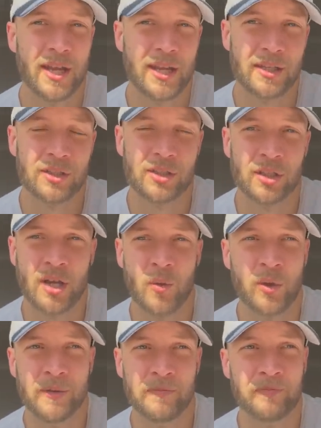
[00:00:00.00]
it's to
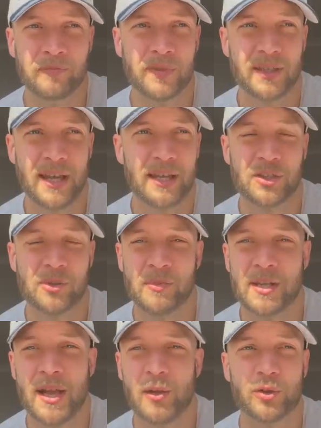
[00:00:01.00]
go and get
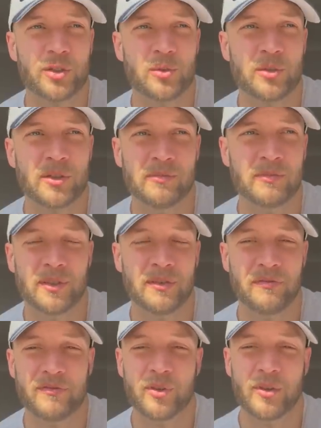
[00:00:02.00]
somebody else who
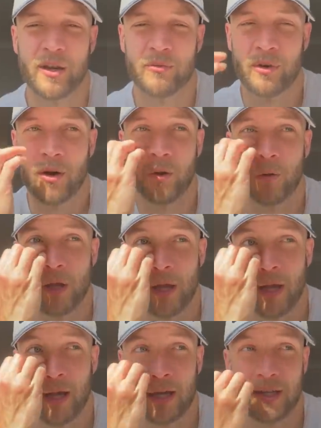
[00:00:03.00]
can fill that role.
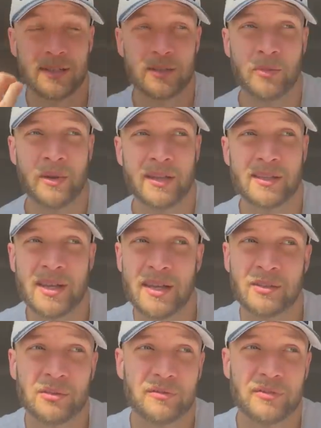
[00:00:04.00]
And I still
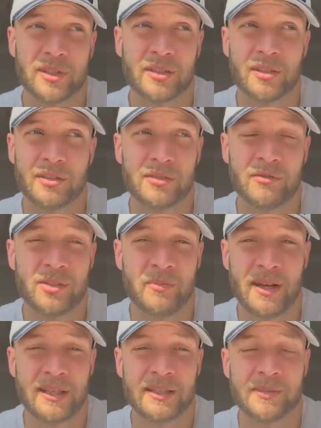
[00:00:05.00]
maintain, look, for the cost of
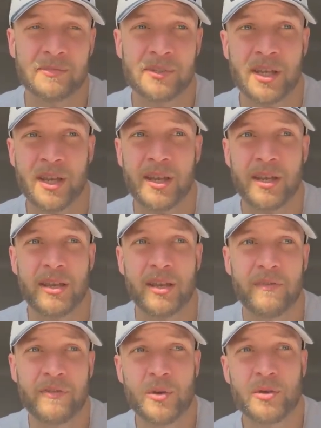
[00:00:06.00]
Jamal Adams,
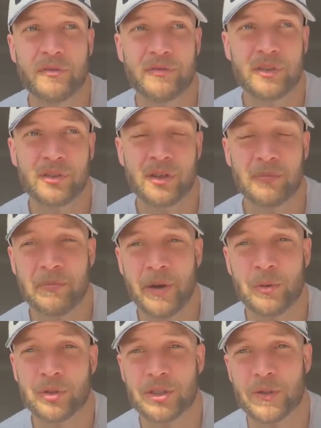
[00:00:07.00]
if you'd have done a
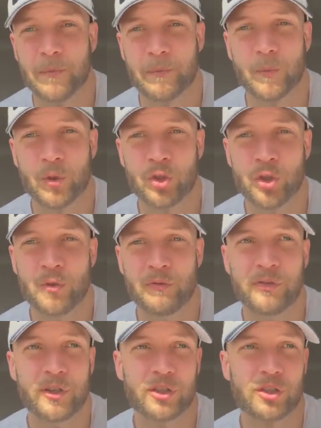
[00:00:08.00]
post June
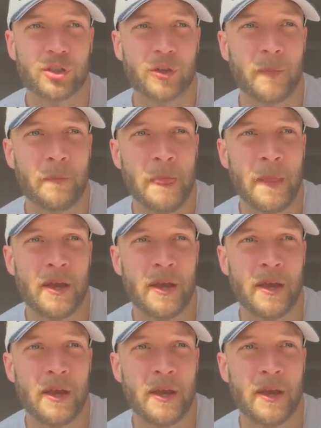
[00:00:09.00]
1st cut,